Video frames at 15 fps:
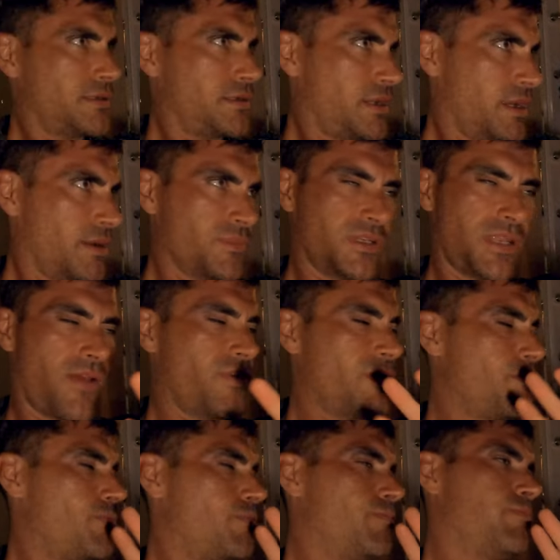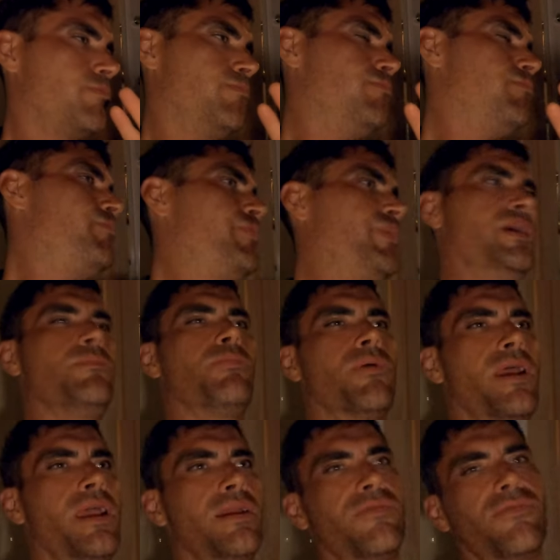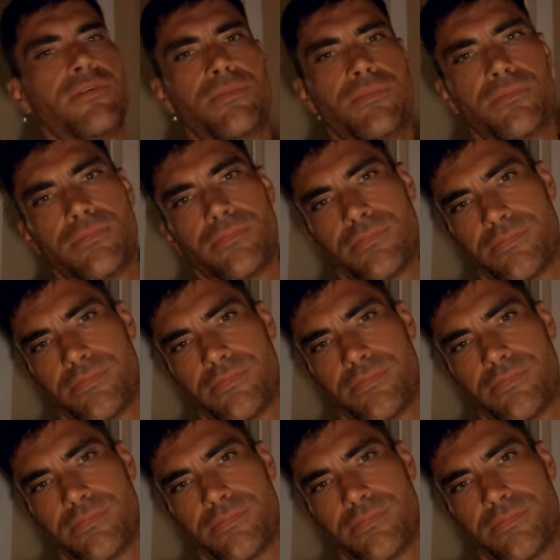like I'm just having a big break from